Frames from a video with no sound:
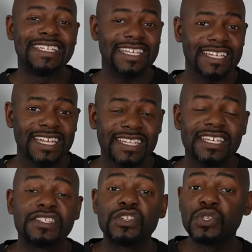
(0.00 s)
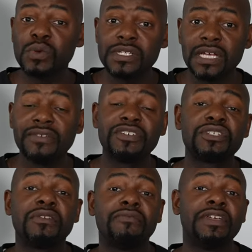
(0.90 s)
did connect these to a
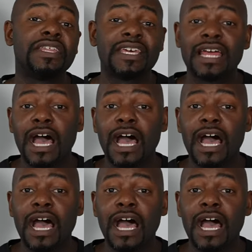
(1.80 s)
television via that